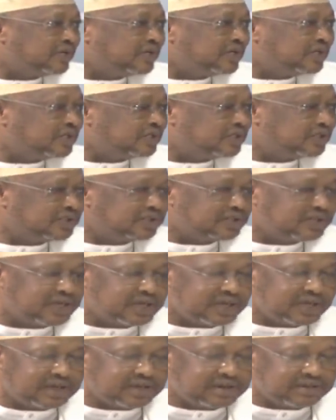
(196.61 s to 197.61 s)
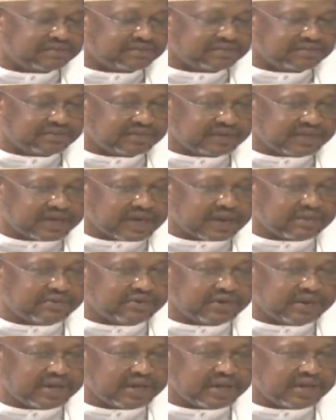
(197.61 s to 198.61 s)
this
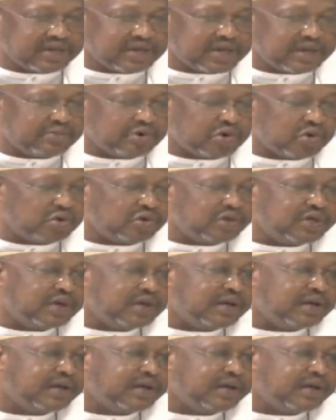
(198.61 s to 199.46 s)
neighborhood.